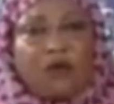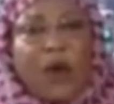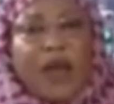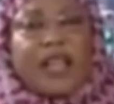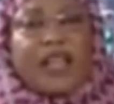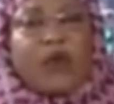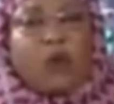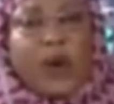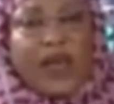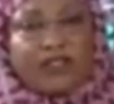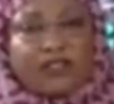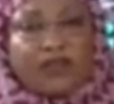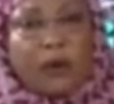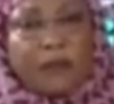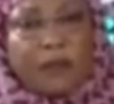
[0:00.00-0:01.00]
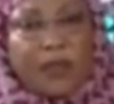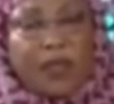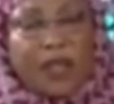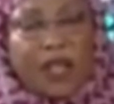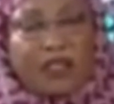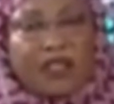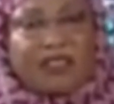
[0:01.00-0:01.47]
when he wakes up,
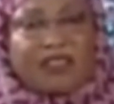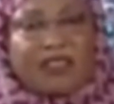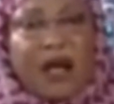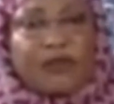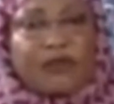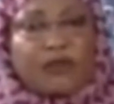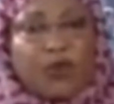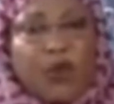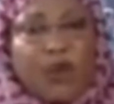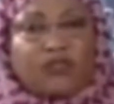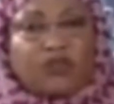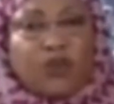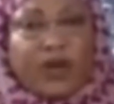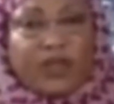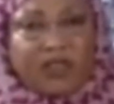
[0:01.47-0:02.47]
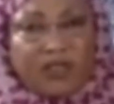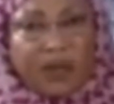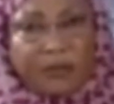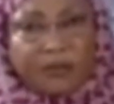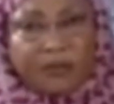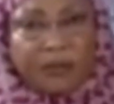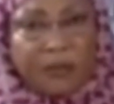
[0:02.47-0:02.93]
the Southwest wakes
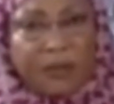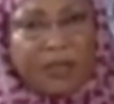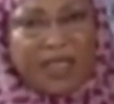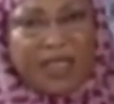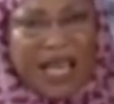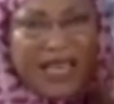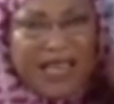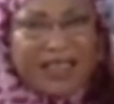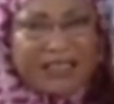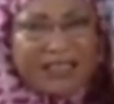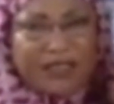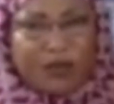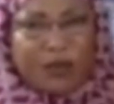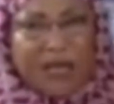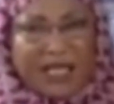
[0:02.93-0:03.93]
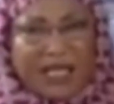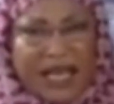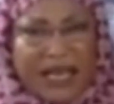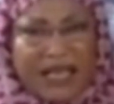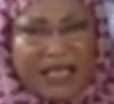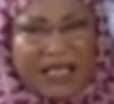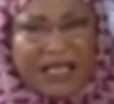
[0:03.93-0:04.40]
up. That is his
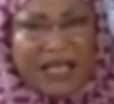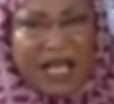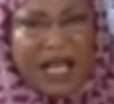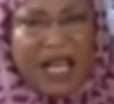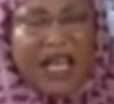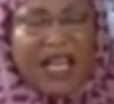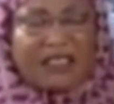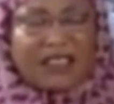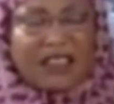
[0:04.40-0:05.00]
mentality. It's